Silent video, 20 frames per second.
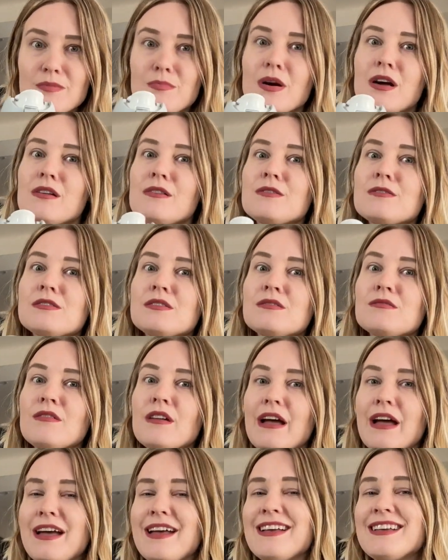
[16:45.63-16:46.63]
bottle's
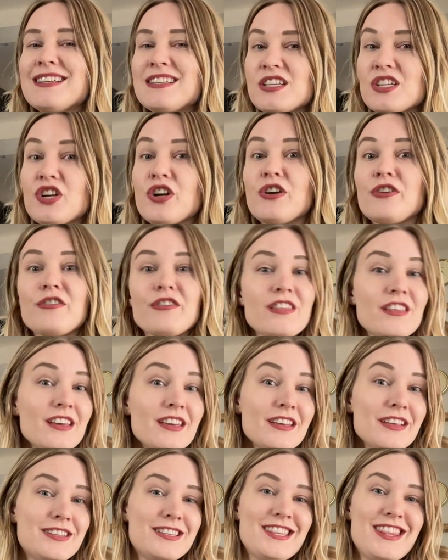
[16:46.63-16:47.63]
girthy,
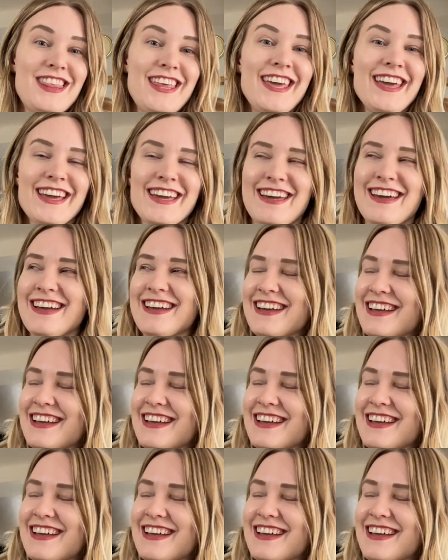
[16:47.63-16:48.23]
it's thick.